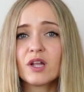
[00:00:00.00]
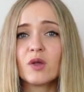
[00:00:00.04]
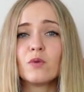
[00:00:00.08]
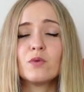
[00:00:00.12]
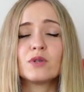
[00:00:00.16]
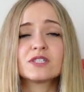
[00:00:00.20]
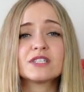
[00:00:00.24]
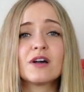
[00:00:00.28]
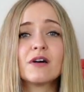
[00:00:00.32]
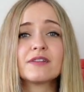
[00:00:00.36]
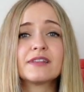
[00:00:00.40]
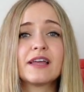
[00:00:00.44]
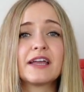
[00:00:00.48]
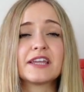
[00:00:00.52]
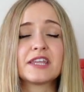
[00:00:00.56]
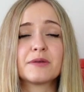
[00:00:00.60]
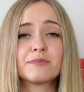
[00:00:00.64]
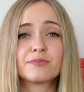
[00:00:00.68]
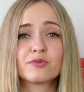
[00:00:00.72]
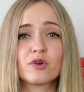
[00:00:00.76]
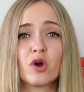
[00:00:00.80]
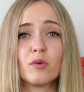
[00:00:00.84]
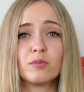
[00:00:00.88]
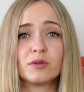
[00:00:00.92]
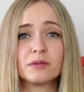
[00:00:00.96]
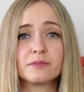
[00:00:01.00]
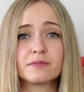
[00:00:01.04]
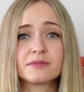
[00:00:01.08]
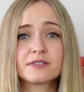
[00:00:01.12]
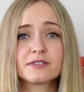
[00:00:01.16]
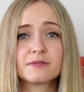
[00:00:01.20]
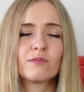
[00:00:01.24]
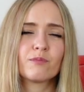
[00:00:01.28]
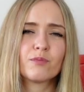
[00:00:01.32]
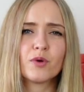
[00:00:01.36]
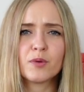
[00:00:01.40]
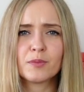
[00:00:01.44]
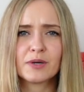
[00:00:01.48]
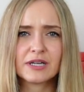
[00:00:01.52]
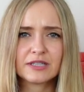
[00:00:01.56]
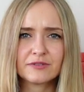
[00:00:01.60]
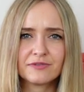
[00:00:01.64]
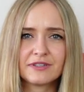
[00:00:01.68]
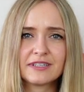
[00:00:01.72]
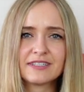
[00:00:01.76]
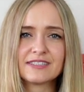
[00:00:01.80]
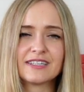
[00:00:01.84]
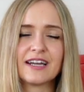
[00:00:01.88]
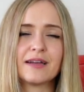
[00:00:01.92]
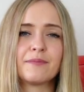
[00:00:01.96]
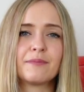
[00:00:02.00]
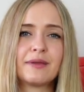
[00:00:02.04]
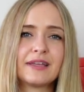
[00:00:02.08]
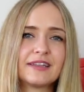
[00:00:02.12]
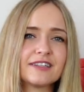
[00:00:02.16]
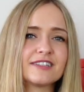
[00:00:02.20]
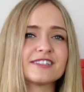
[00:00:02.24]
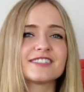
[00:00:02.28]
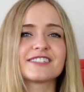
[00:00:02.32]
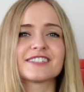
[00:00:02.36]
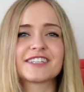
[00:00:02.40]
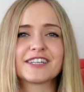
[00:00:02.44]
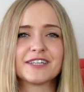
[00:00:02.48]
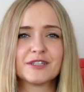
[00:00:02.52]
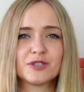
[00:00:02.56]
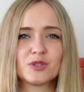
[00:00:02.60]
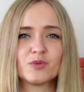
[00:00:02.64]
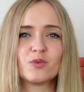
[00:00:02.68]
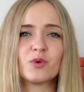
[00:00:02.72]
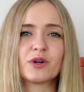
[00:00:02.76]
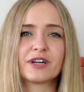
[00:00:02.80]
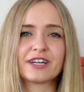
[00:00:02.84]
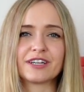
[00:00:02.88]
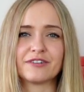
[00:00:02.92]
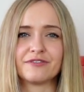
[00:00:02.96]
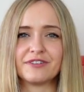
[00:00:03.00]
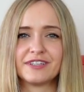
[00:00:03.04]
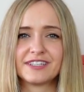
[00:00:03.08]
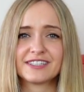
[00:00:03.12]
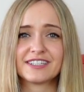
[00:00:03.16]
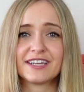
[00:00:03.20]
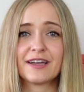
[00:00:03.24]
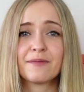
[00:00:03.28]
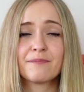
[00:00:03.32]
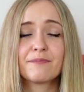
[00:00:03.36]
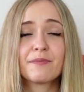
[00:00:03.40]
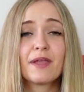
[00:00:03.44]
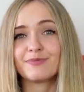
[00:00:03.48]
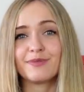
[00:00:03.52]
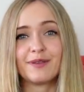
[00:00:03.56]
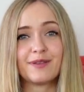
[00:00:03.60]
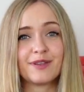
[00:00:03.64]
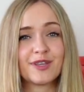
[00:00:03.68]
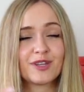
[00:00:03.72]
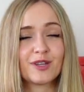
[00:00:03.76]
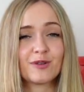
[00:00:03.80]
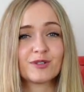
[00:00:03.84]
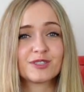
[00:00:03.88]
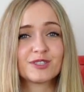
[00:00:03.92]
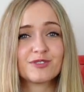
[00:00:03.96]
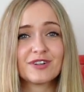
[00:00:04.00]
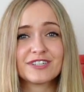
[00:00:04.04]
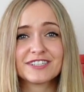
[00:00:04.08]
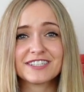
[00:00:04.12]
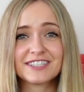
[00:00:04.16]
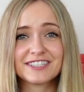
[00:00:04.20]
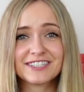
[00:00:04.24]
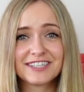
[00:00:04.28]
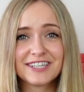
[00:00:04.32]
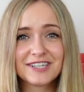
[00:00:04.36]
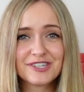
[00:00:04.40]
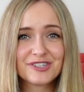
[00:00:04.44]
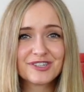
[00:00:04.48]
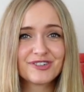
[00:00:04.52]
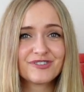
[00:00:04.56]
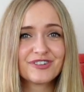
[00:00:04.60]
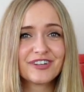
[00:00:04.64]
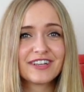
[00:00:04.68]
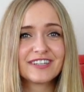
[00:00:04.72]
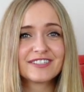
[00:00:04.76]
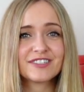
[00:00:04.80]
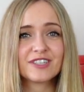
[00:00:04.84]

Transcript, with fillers: without any problems. Permanent visa, I mean skilled worker visa you know, the rest is history.